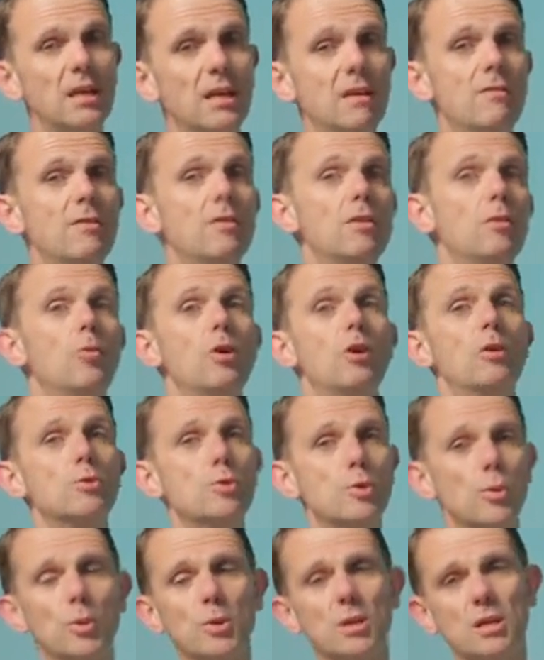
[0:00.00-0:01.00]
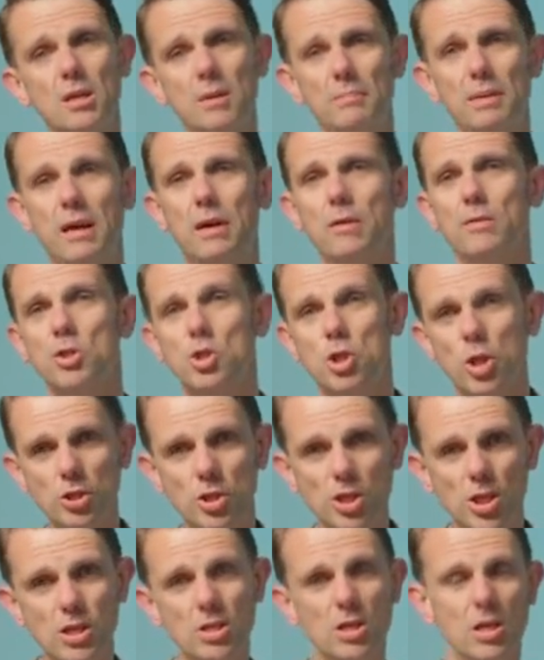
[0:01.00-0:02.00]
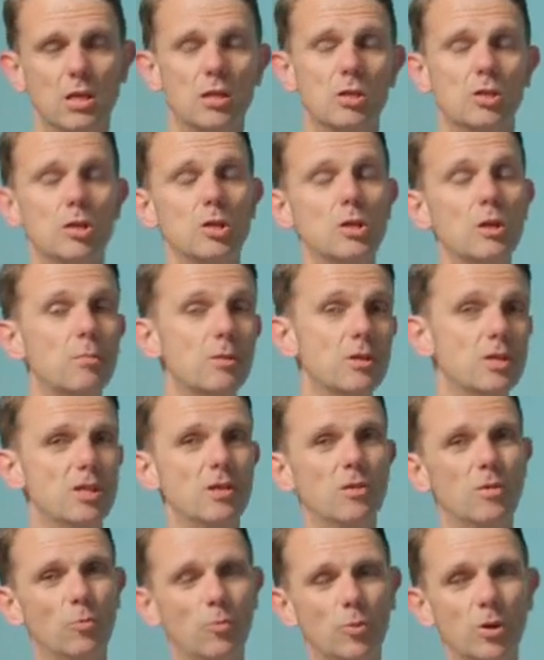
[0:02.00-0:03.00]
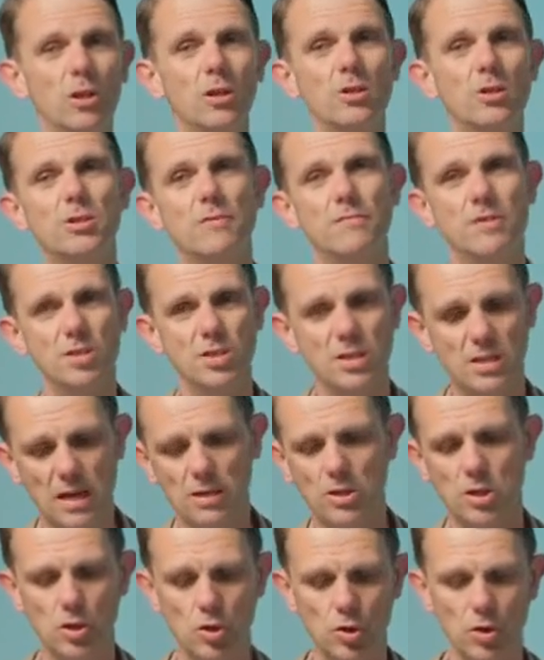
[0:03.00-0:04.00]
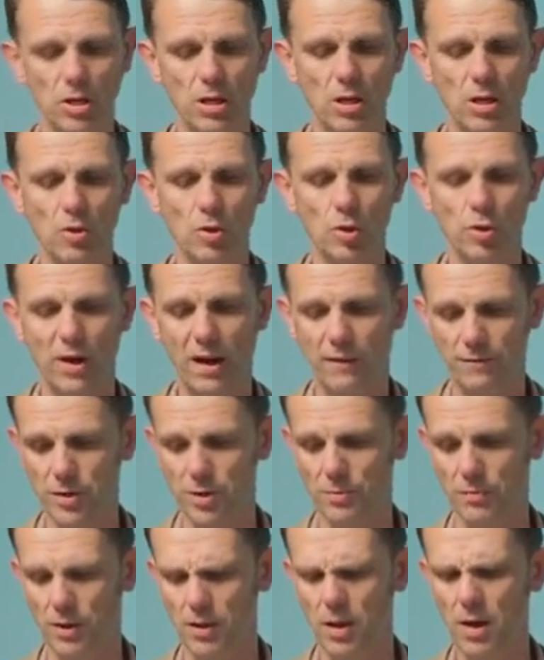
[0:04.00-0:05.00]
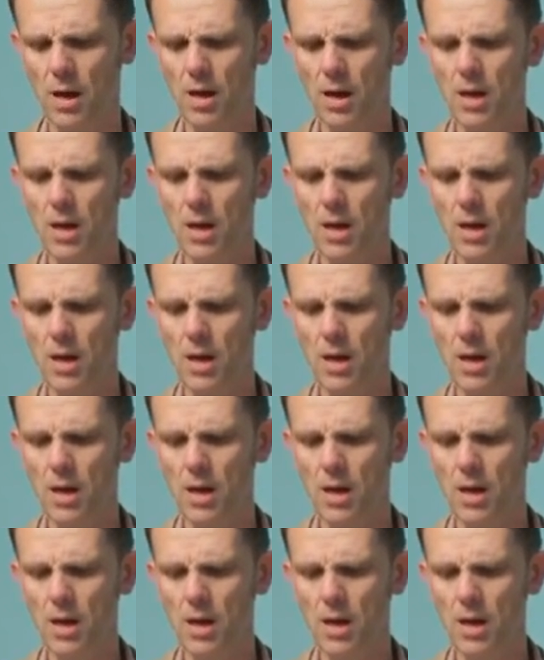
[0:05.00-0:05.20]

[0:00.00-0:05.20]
given that we are talking about judges interpreting the words of the statutory draftsman.